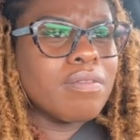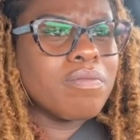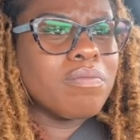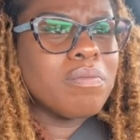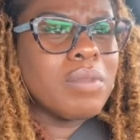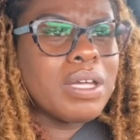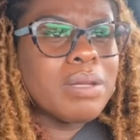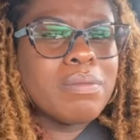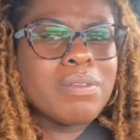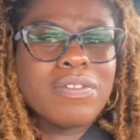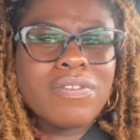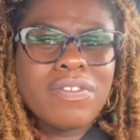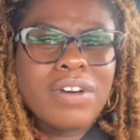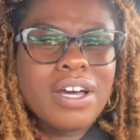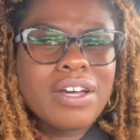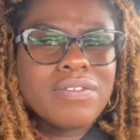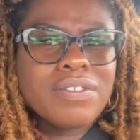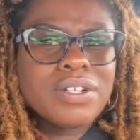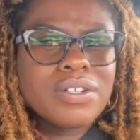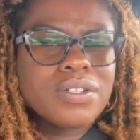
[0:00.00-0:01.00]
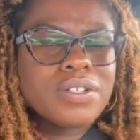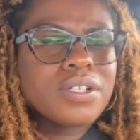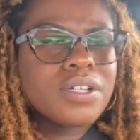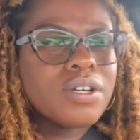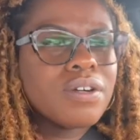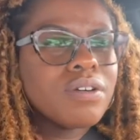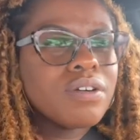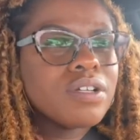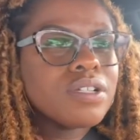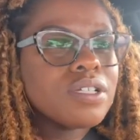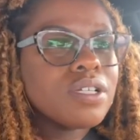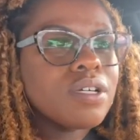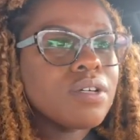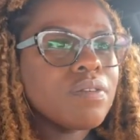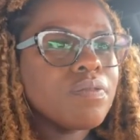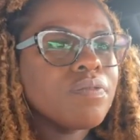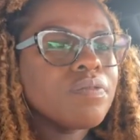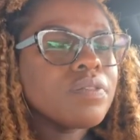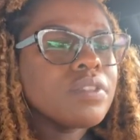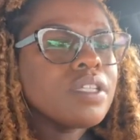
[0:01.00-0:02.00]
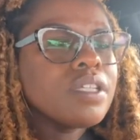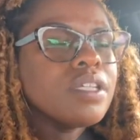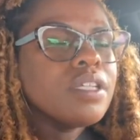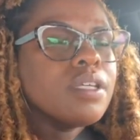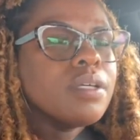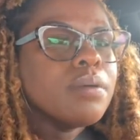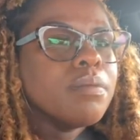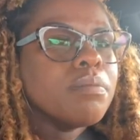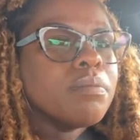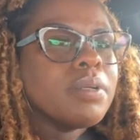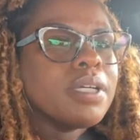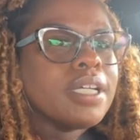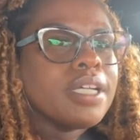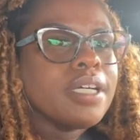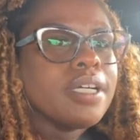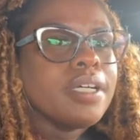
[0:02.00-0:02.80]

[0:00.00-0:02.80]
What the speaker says: maybe 5 years ago or so. But